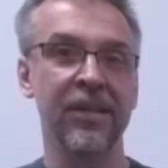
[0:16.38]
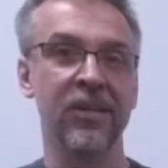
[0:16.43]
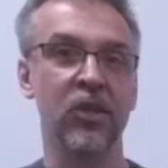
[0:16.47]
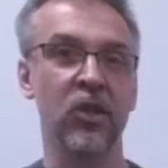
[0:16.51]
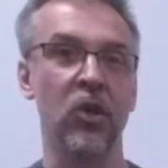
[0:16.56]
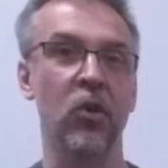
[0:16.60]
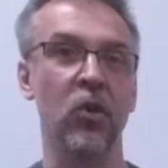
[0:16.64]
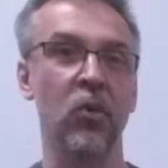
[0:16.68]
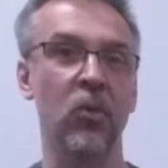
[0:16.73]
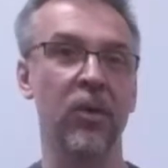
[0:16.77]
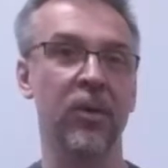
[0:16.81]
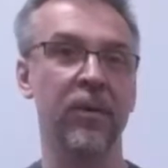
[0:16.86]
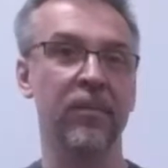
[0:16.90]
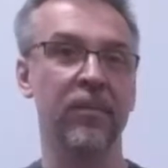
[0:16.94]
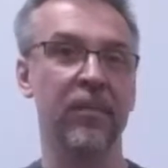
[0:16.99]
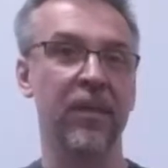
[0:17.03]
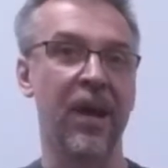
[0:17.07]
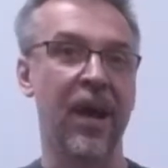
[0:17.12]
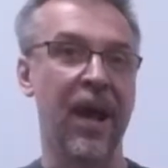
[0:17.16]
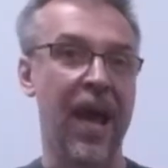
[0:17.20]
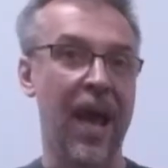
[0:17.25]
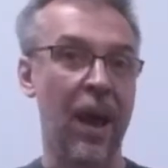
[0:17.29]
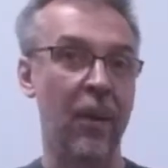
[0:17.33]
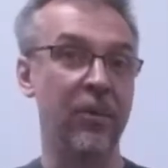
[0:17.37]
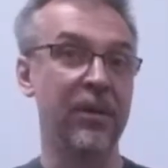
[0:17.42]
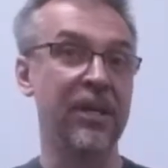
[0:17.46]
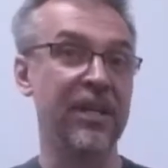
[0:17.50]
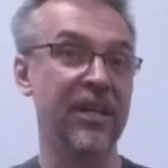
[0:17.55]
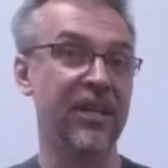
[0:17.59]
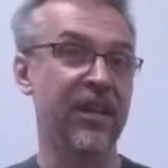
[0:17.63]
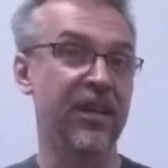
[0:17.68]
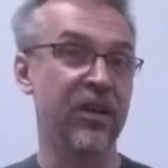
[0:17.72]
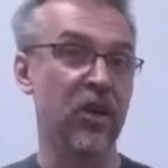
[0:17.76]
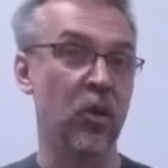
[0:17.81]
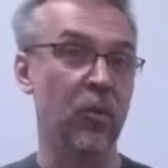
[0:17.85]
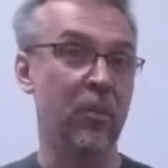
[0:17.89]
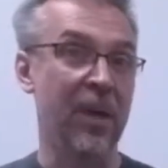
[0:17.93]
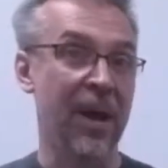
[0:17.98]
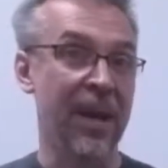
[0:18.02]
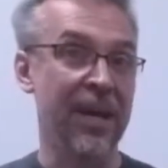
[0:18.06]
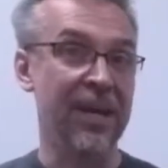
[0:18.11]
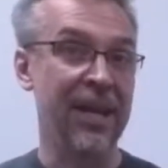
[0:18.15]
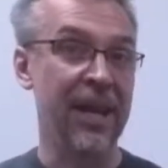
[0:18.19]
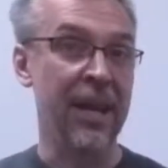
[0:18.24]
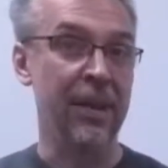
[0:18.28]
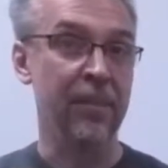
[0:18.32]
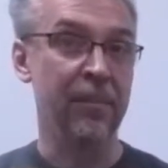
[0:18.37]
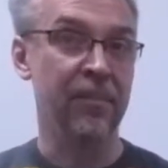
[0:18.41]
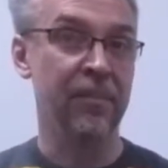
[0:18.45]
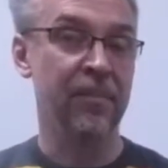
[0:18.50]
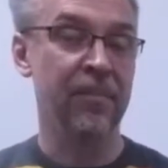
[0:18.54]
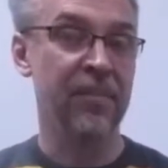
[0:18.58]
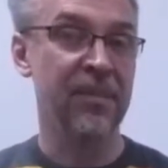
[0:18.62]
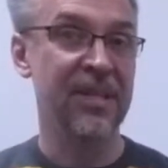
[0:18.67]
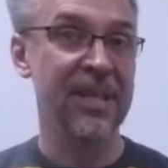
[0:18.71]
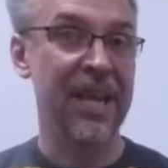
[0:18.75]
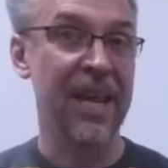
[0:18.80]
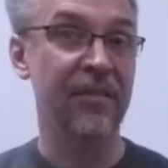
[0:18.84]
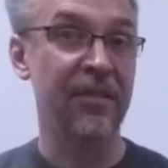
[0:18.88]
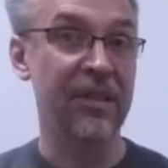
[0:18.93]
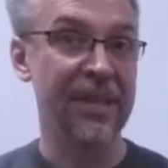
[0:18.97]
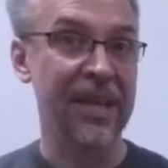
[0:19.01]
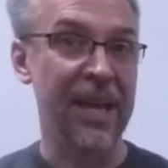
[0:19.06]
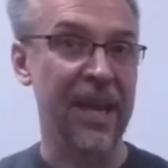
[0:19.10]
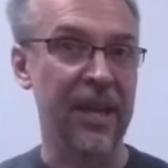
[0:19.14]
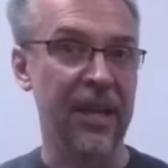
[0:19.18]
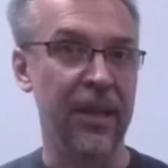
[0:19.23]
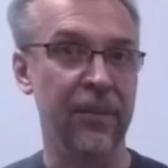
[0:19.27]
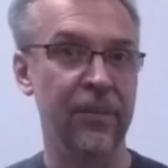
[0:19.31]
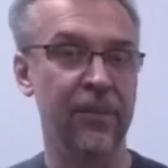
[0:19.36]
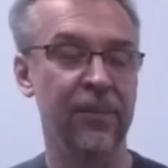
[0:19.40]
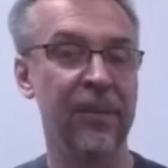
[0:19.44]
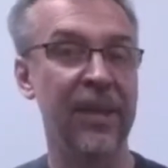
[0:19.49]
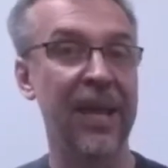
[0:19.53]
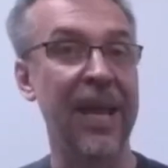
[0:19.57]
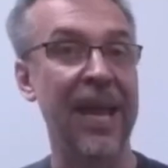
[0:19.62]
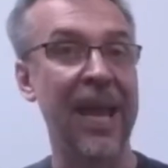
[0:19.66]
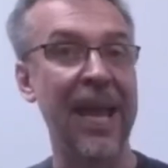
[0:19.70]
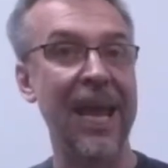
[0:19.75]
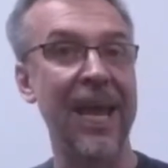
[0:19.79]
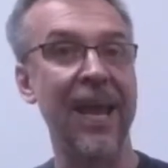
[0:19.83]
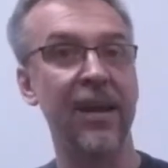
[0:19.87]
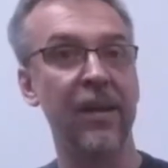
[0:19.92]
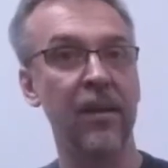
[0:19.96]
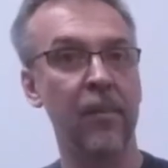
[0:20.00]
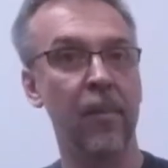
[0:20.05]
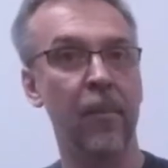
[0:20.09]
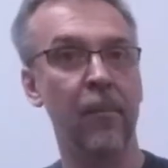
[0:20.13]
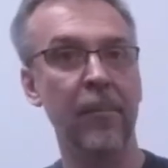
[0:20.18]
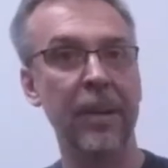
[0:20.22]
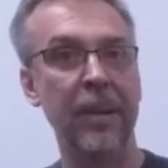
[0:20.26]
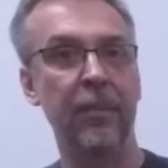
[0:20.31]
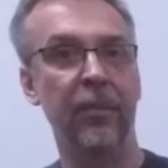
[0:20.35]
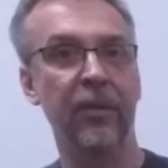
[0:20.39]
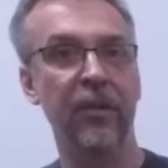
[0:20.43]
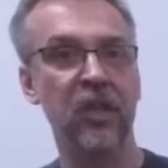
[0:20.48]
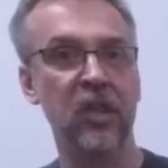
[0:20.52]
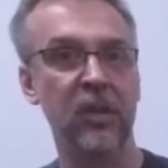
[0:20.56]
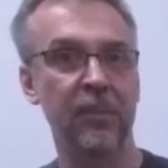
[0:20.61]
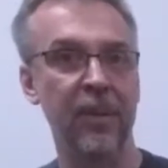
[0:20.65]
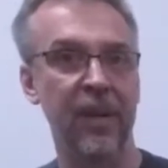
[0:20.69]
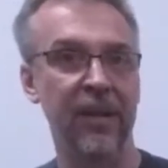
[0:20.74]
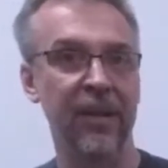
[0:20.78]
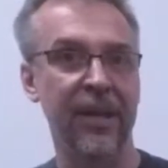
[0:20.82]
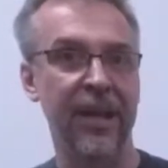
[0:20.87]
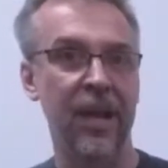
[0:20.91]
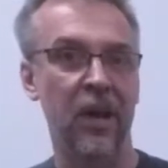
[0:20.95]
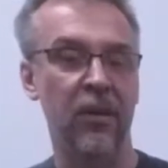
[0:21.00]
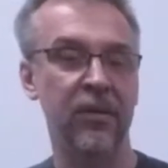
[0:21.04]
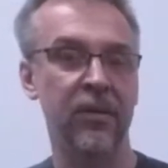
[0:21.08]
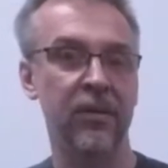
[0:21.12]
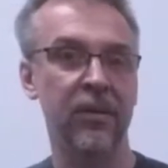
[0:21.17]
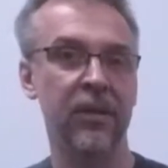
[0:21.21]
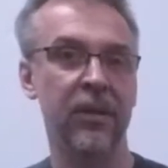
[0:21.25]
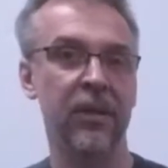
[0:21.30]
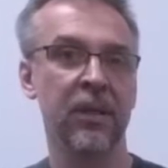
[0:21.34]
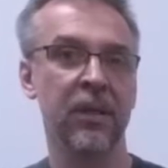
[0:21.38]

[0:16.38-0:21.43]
So I would need to know my name, David Kenny, and be able to spell it out.